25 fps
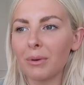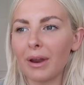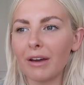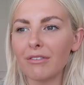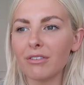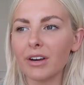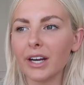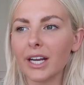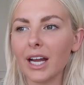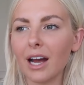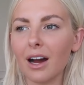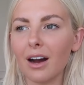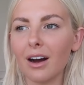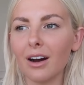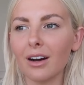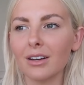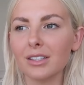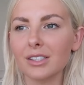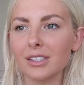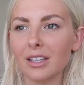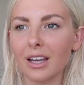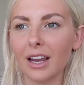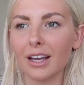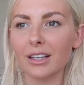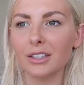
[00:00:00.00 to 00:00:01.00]
whenever I get
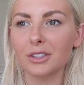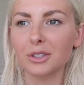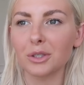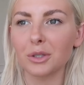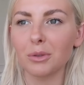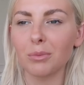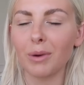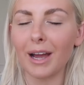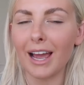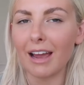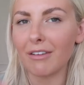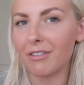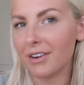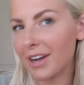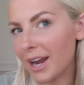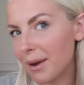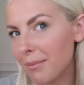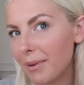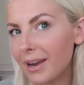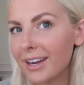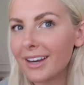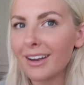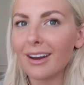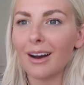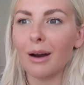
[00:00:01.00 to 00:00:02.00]
asked to like do my everyday
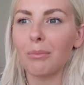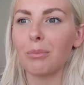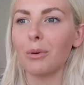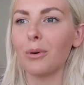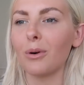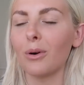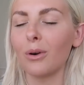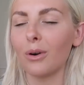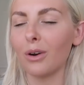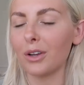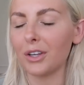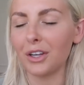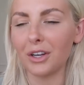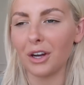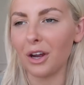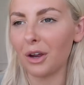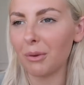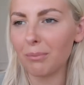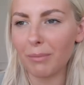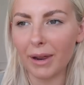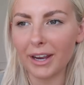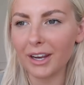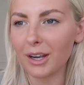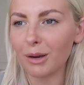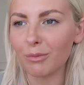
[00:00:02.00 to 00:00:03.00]
makeup or, you
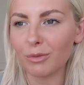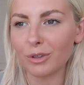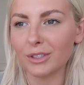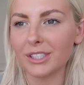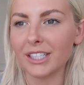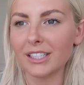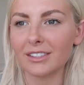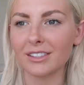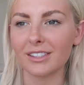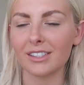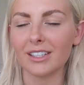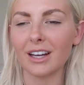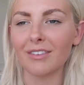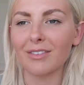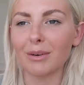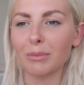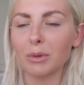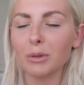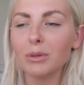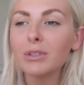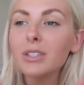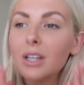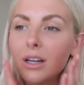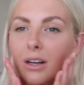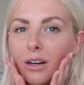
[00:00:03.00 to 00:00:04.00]
know, makeup routines and stuff, I'm
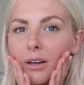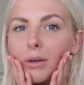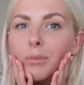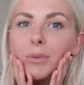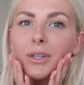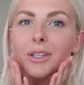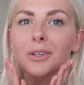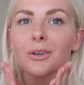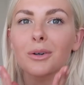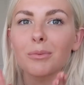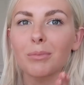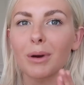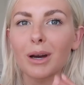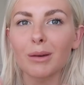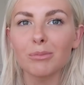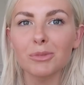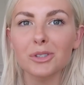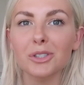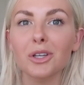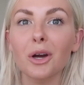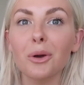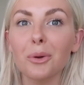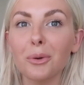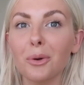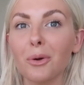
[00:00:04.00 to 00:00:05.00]
always like, oh my God, but I'm
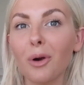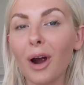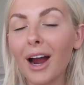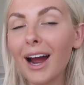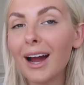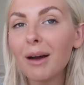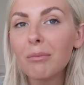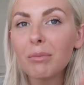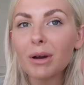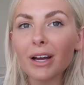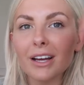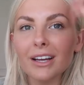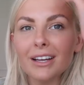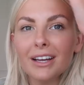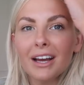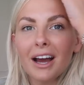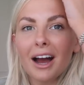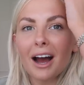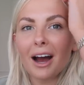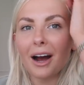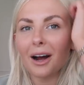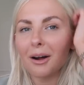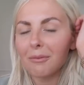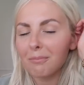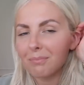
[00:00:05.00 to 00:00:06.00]
so crap.
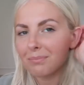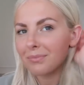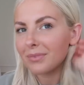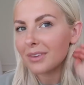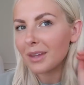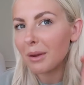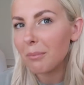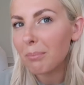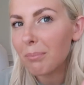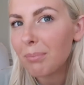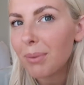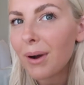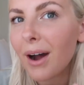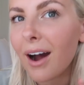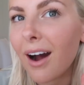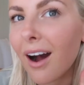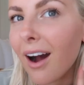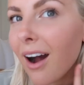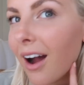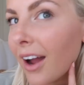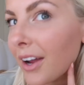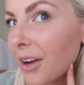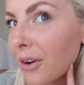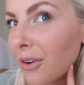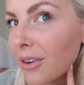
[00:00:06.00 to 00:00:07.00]
But
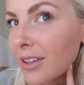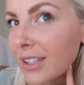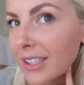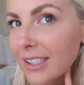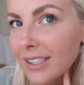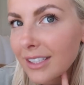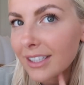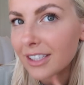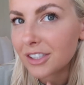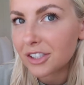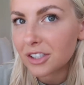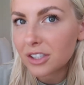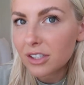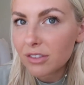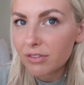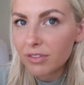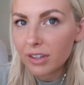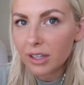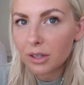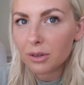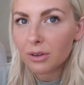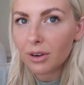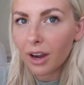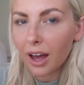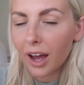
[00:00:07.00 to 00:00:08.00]
I honestly just
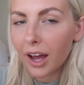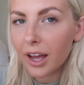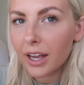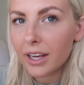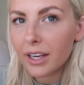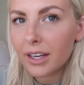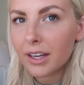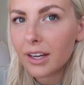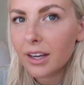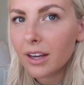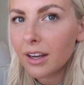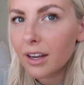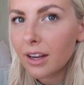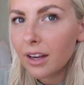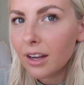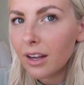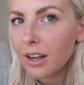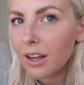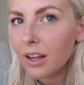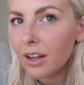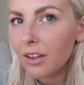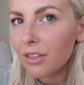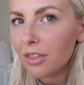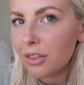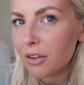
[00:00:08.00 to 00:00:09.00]
feel like
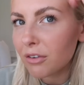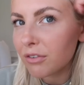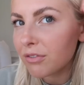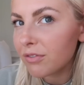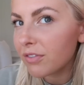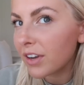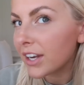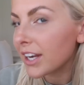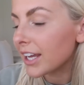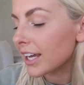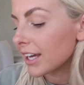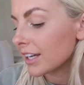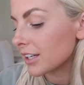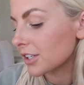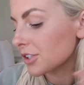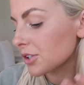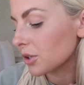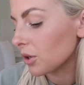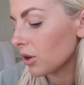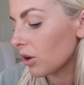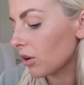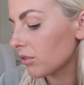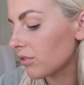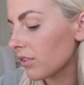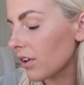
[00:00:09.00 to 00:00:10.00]
the finish
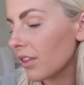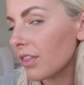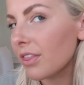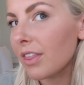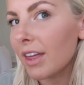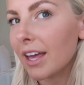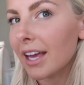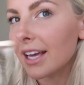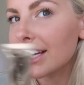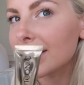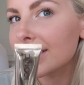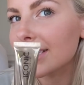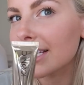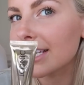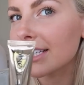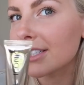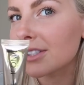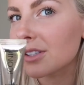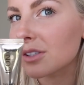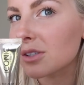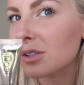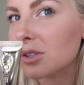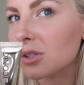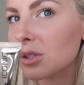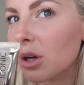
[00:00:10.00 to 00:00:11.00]
of this
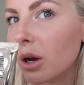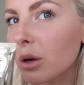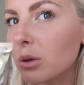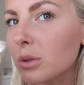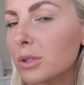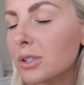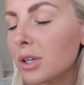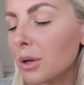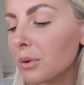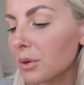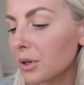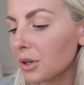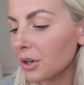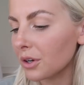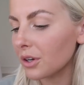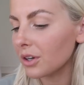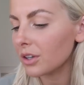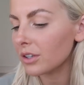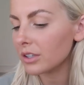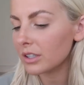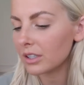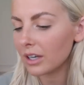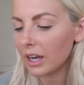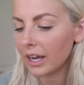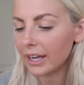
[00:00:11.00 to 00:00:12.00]
is so, so
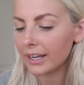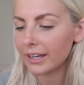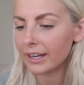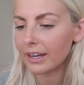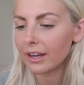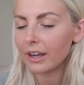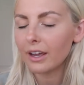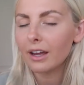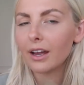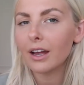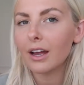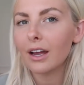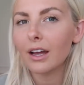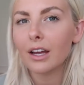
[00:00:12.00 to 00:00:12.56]
good. Like,